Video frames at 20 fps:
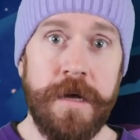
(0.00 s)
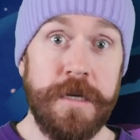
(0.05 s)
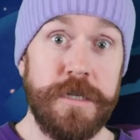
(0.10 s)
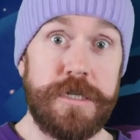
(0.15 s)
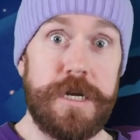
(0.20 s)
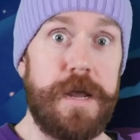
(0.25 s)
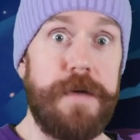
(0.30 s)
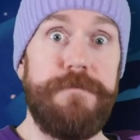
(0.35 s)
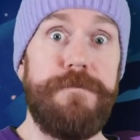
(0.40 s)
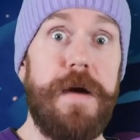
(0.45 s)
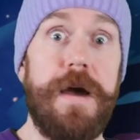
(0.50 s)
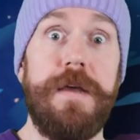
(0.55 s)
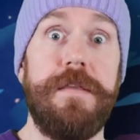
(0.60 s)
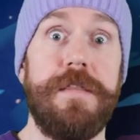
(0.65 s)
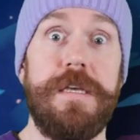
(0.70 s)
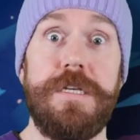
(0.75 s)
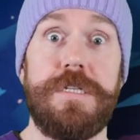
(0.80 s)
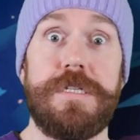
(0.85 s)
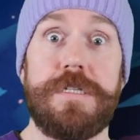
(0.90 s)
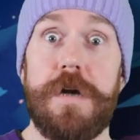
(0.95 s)
Should I
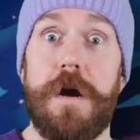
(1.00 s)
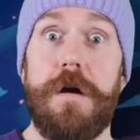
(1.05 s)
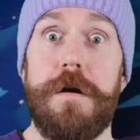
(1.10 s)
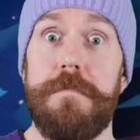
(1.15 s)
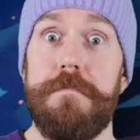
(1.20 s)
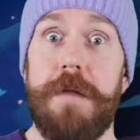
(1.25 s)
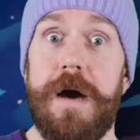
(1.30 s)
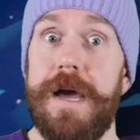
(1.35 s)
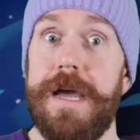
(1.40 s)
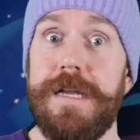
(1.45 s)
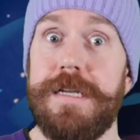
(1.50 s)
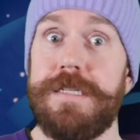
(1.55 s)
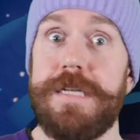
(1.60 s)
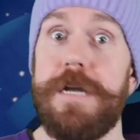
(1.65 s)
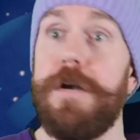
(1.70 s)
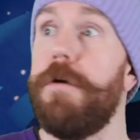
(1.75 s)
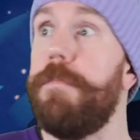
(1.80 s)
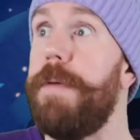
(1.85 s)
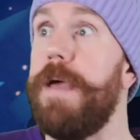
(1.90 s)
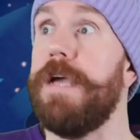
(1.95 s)
finally start my
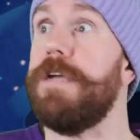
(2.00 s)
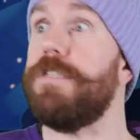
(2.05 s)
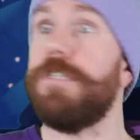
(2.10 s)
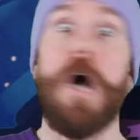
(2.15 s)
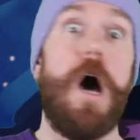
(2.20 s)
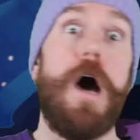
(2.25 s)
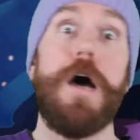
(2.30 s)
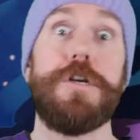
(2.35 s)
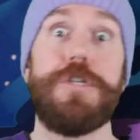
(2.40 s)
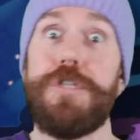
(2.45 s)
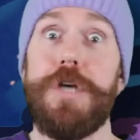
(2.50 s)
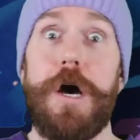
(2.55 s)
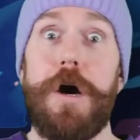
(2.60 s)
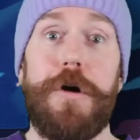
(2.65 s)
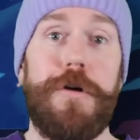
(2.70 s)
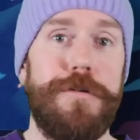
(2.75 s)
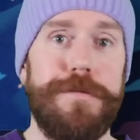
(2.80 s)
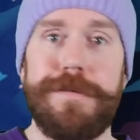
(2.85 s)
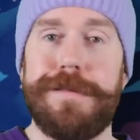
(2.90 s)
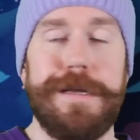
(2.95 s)
Titter Pig talk
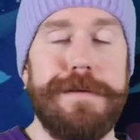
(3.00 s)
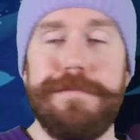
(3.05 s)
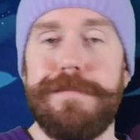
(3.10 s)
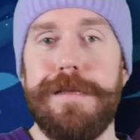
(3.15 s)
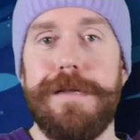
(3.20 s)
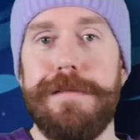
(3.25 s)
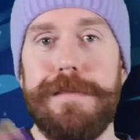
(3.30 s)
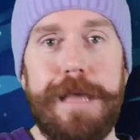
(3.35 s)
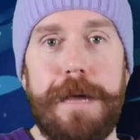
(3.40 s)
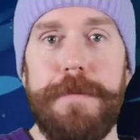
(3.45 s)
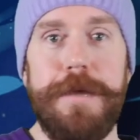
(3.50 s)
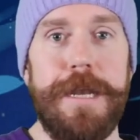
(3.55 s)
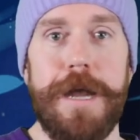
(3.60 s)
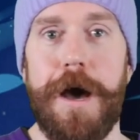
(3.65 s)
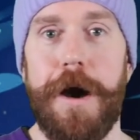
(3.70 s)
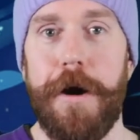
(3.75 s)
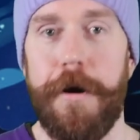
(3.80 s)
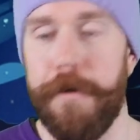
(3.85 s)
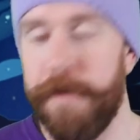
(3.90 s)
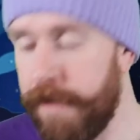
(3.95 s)
show? Let me
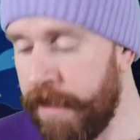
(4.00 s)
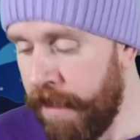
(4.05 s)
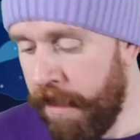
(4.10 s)
know.